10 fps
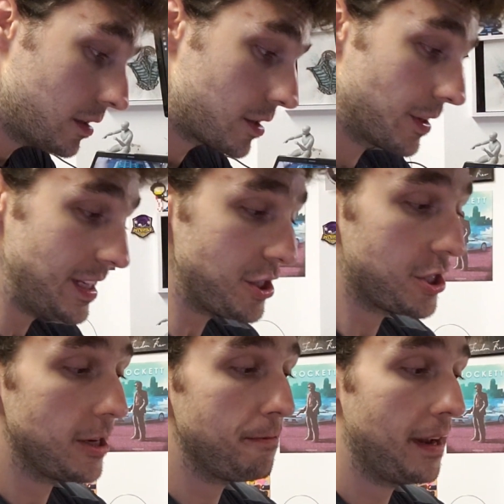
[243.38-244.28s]
So this
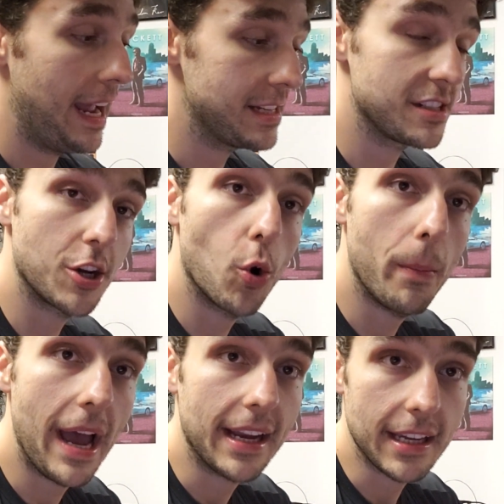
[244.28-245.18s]
chip has to go
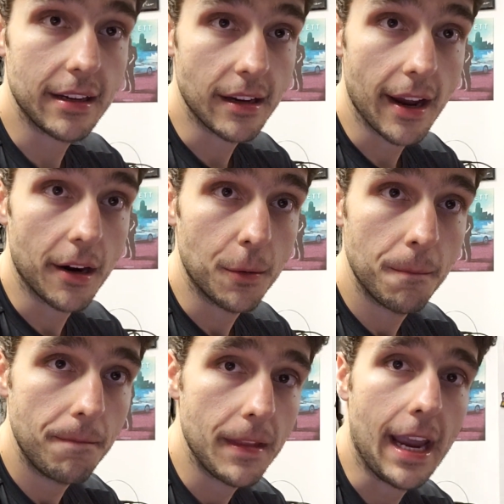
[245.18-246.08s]
back in now.
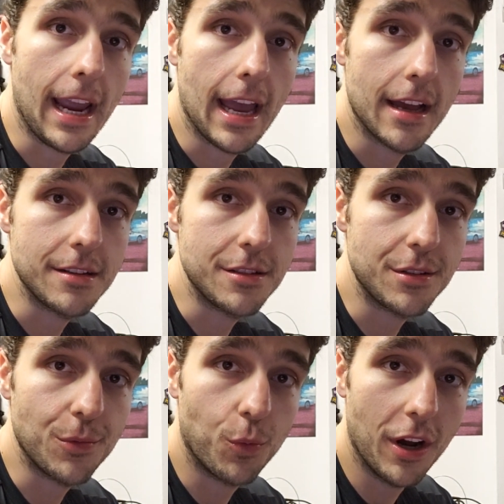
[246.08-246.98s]
And
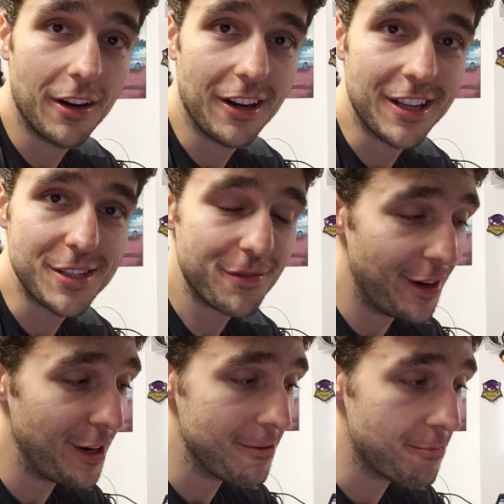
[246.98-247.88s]
what is
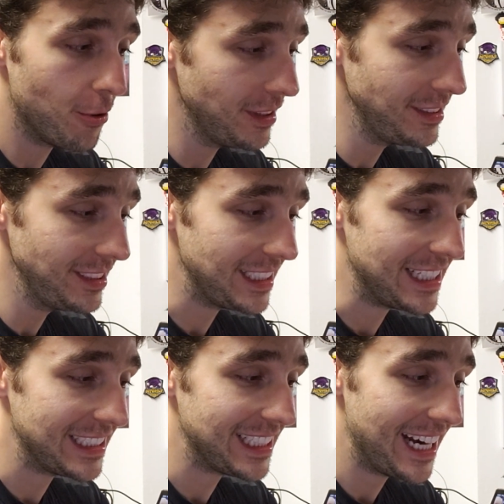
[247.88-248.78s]
very important
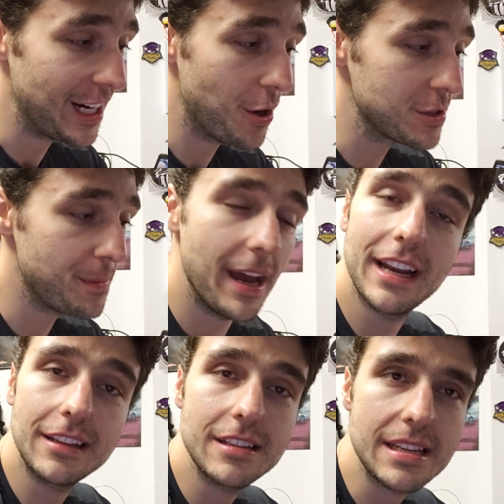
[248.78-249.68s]
is that it goes back
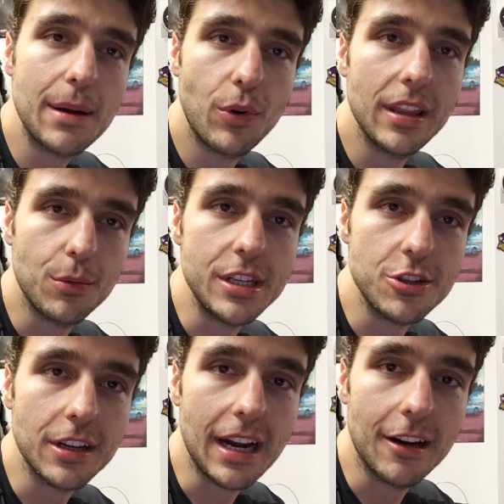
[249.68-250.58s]
in the same way that we
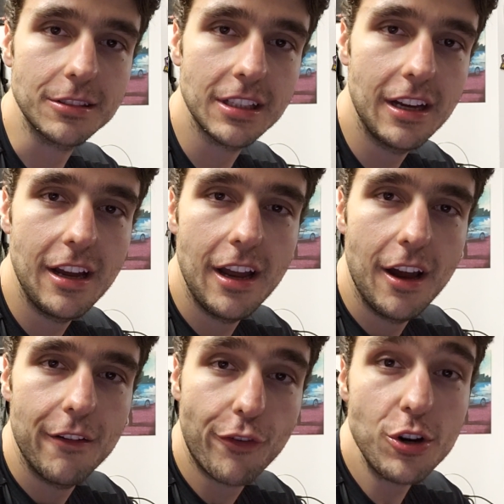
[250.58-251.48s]
took it out.
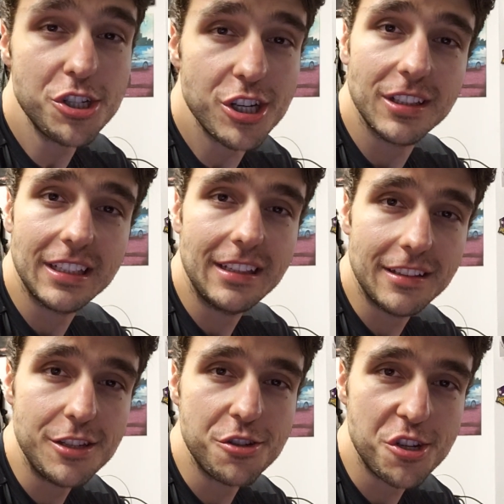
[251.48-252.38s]
Fortunately,
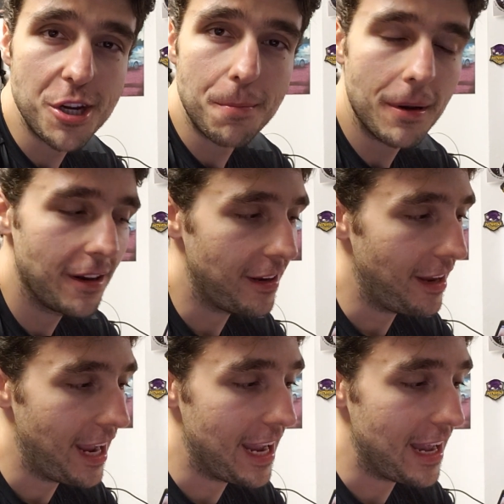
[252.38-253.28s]
this chip
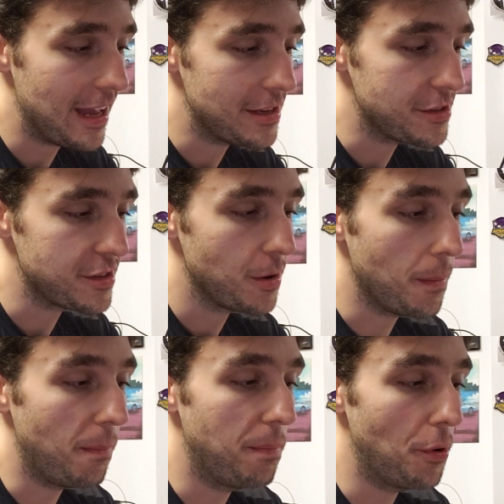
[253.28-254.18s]
has
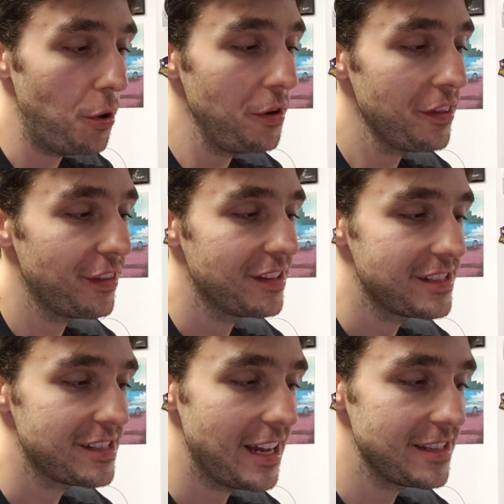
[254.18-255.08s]
both
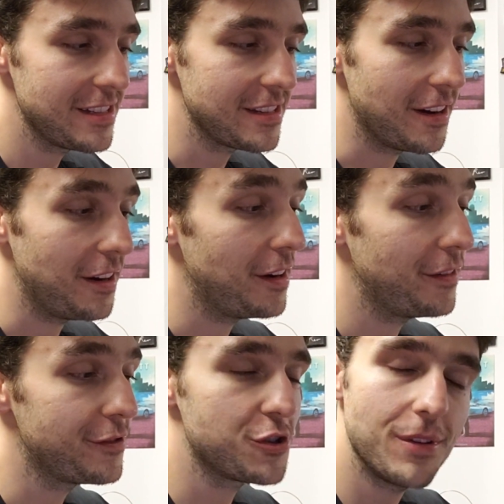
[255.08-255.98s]
sets
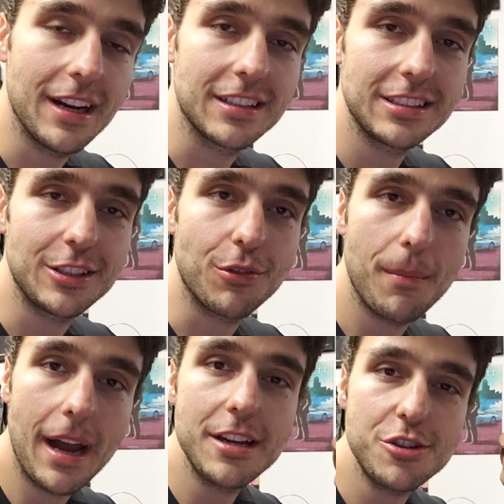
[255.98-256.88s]
of tricks to
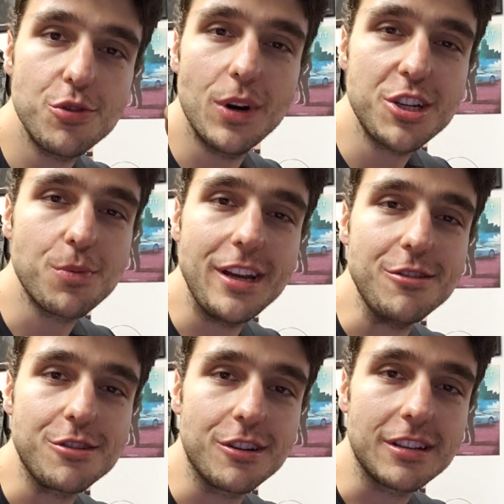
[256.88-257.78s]
remind you which way you
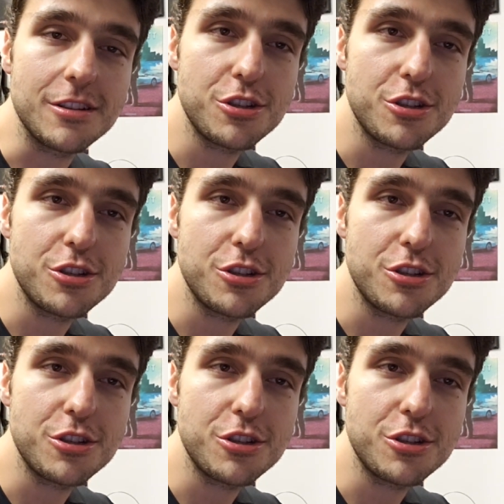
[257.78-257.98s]
took this